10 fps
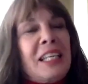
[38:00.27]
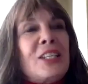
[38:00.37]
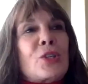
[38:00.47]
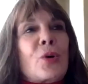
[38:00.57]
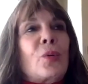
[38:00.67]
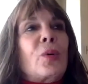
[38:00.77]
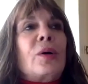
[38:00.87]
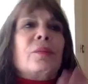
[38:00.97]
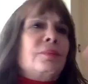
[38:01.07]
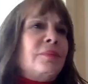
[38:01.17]
So
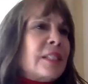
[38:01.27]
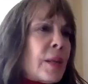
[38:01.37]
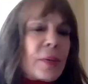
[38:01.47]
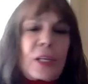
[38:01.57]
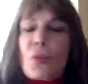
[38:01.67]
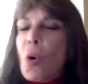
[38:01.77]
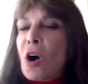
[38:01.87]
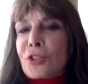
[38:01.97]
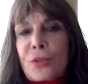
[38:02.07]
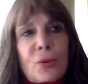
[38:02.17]
um, somebody
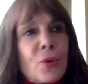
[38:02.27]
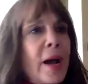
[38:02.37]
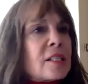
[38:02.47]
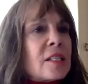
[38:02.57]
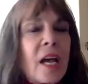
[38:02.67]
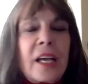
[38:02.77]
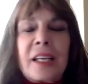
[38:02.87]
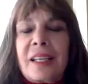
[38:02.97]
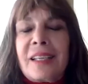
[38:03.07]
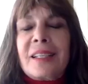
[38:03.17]
walks through outside.
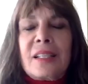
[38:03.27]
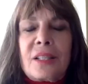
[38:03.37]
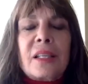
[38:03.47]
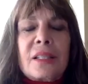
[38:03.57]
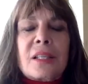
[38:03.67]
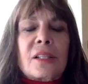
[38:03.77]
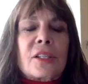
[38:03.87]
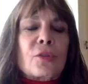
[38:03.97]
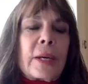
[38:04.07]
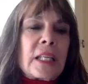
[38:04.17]
It's, it's a
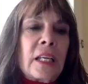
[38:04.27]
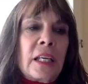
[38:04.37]
little crazy.